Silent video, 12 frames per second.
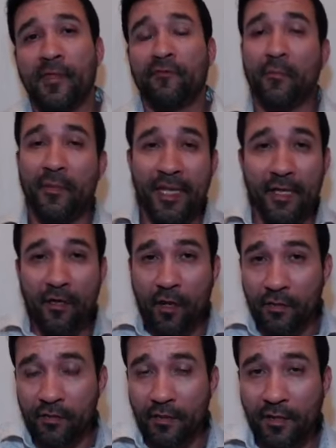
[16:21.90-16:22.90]
from
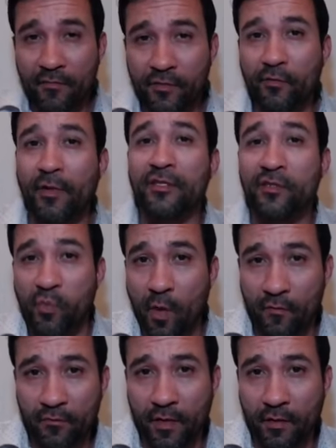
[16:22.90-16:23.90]
kindergarten to 11th grade is
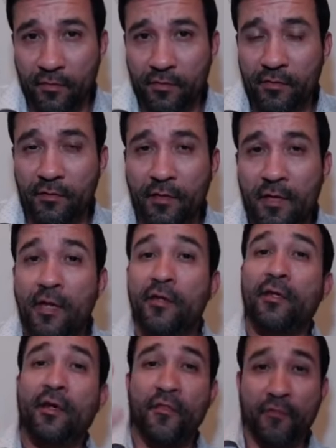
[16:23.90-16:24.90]
12 years. You
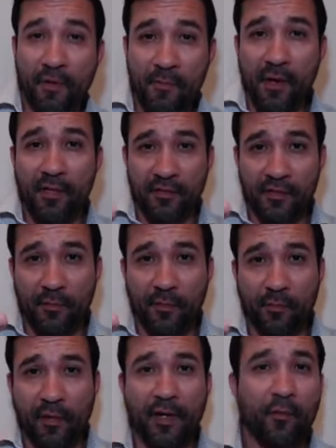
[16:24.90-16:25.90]
get a three month summer
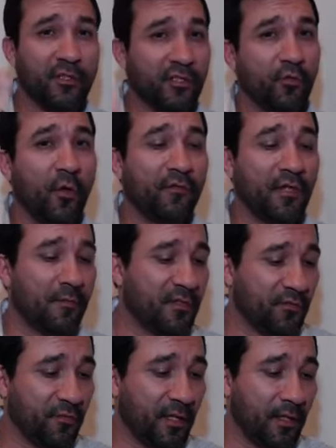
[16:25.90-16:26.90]
break. What's 12 times
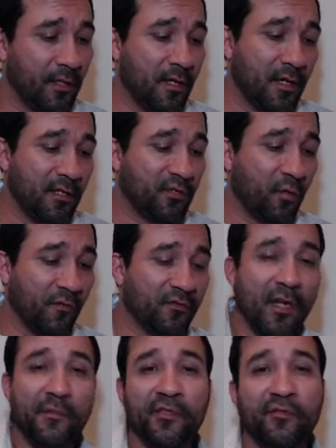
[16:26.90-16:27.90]
three? 12
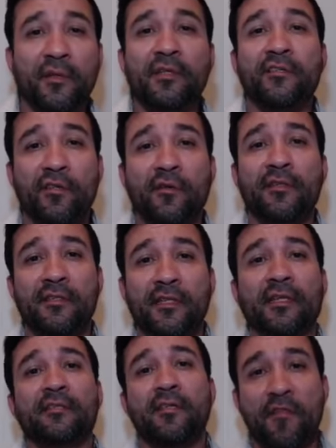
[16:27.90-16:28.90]
times three is
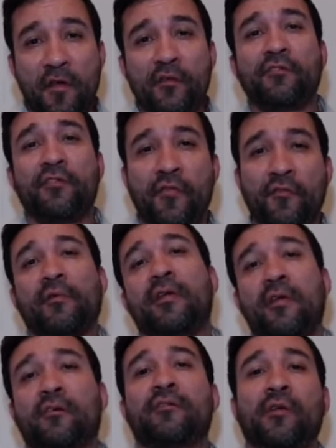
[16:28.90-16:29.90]
36. There's the three
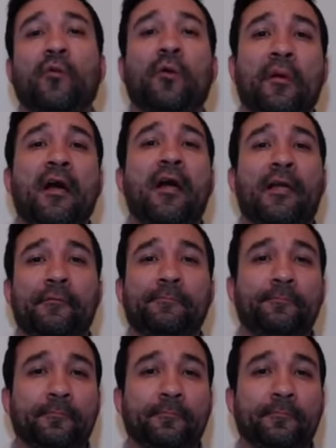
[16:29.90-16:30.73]
years that we're behind.